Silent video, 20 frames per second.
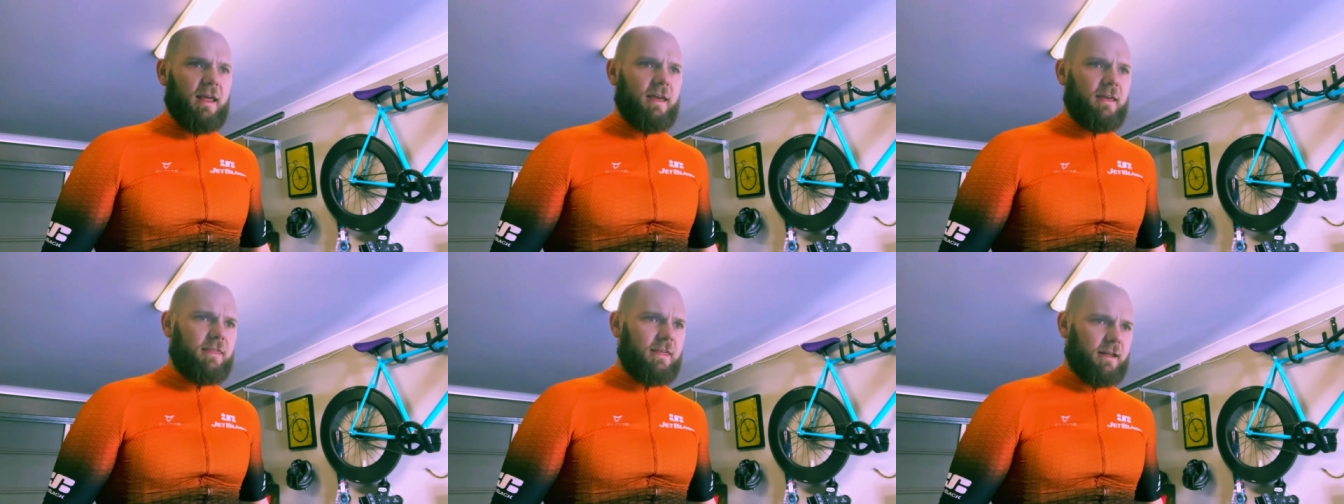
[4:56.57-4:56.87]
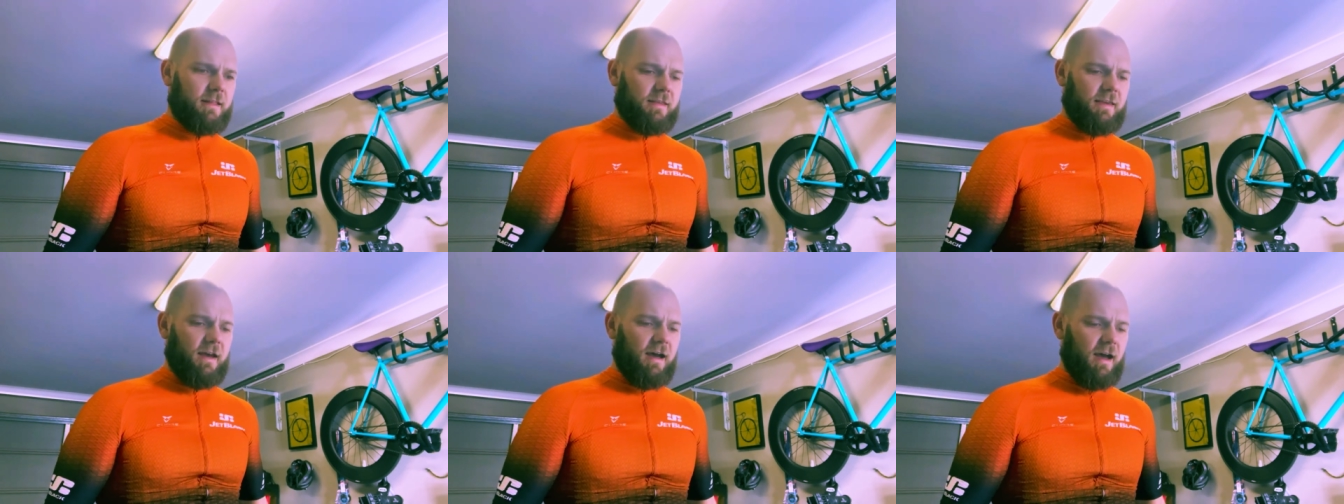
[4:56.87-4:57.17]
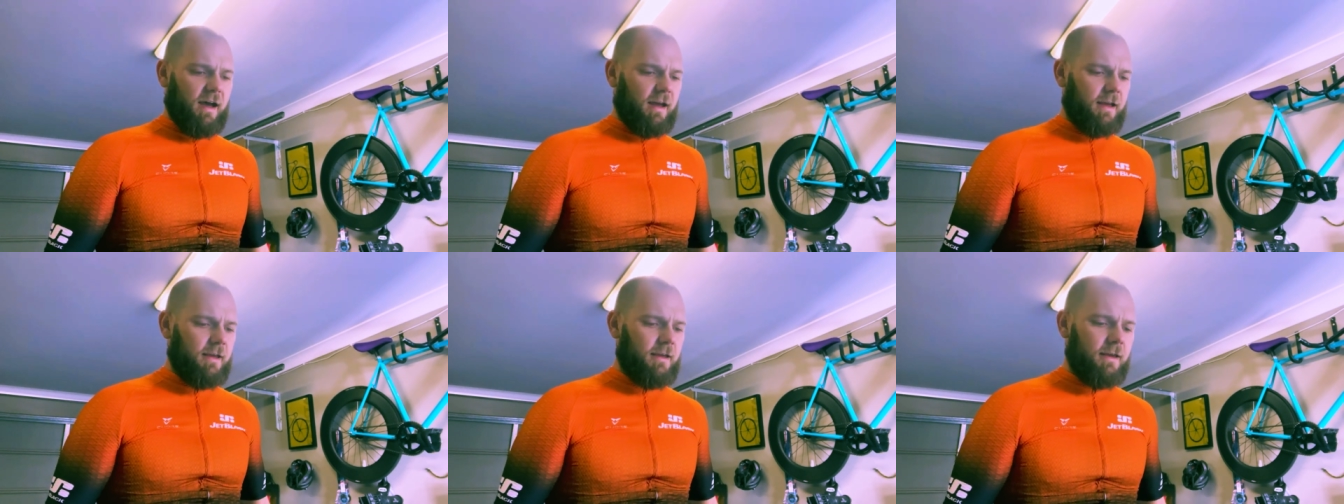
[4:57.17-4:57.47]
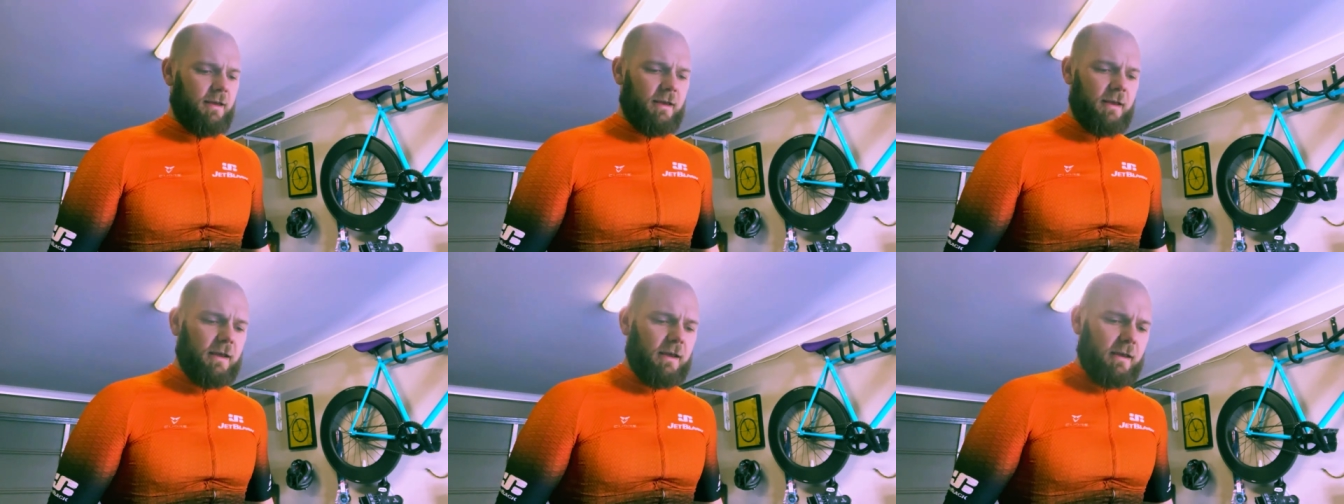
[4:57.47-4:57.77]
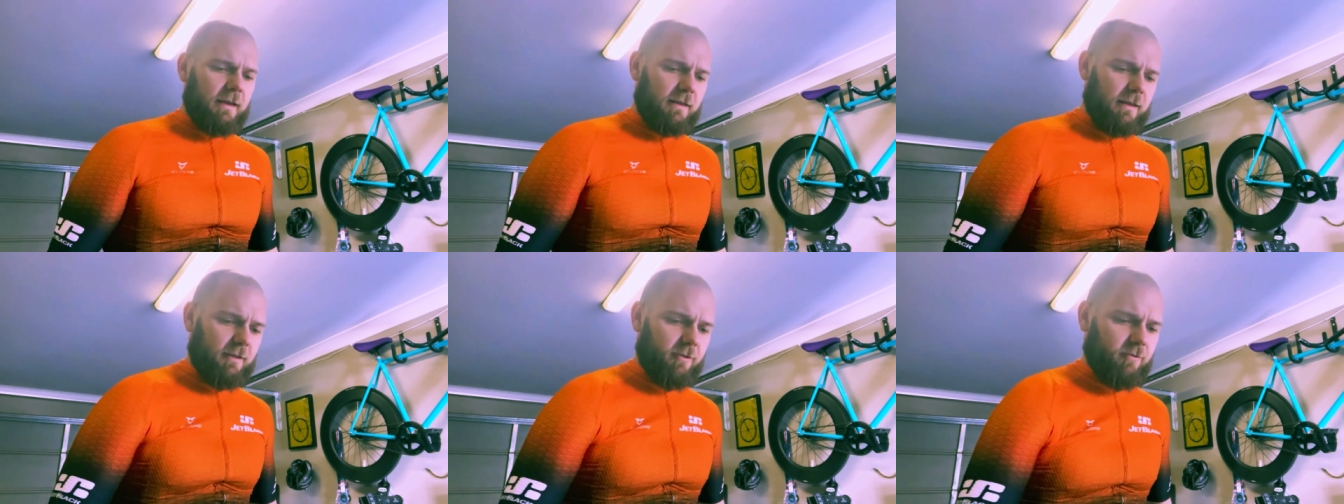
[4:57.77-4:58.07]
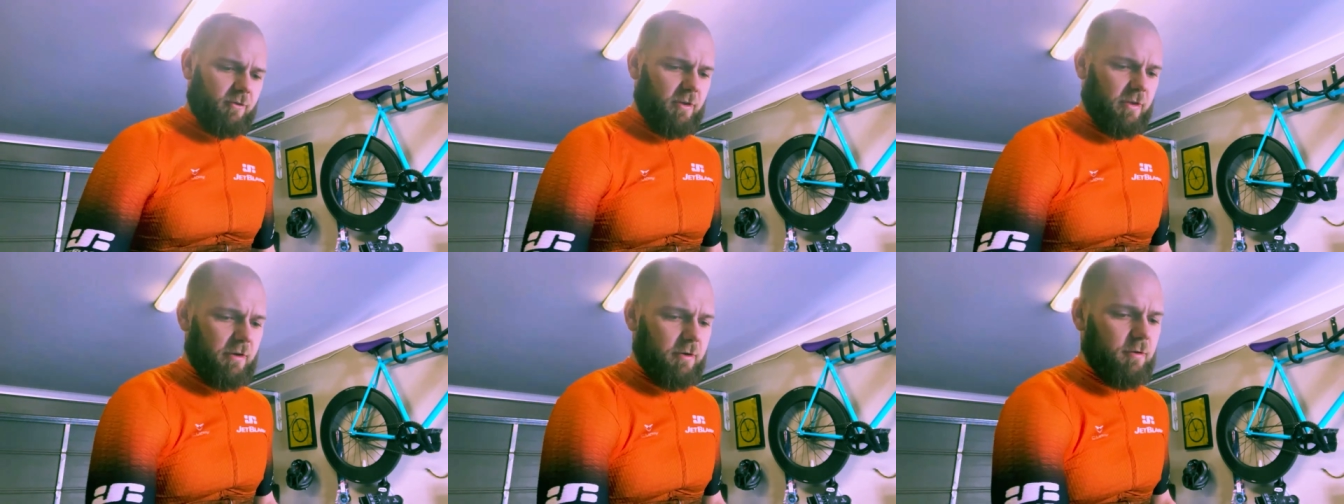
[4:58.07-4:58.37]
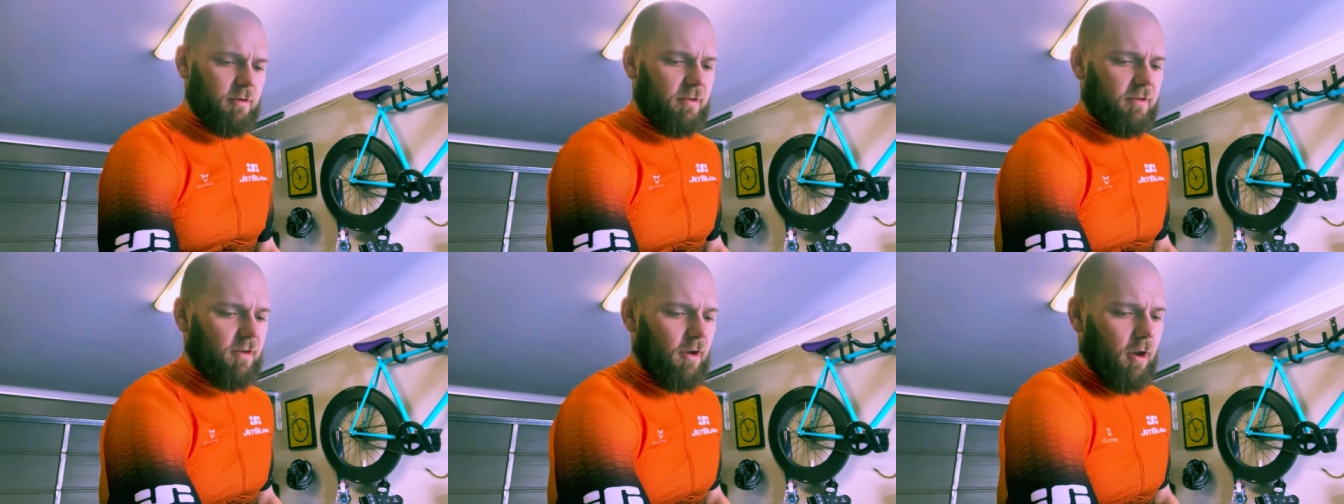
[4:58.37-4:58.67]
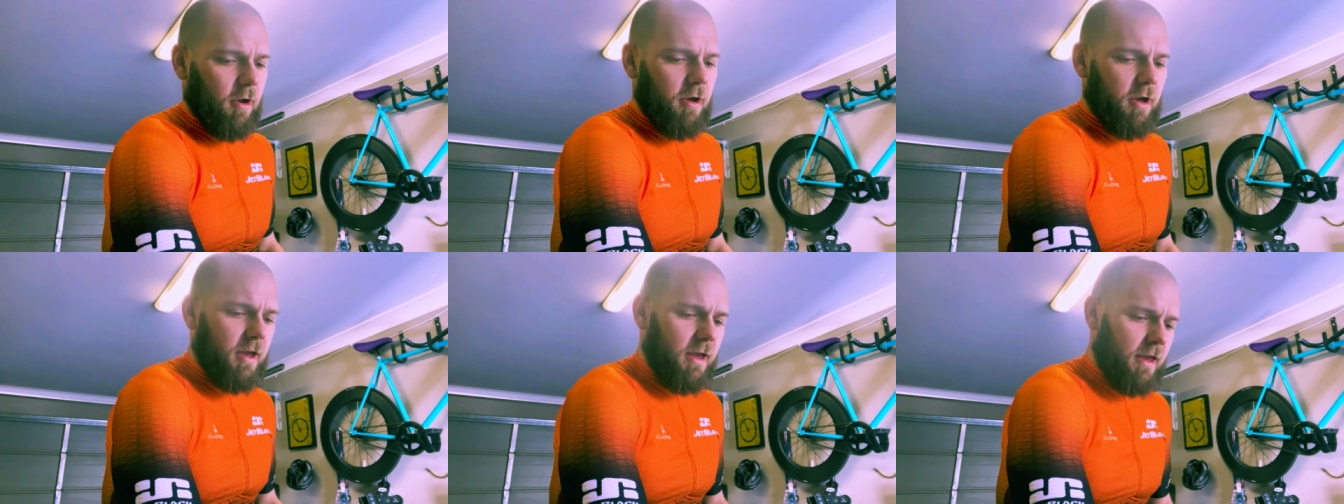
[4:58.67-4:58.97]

That's, uh, that's really good. So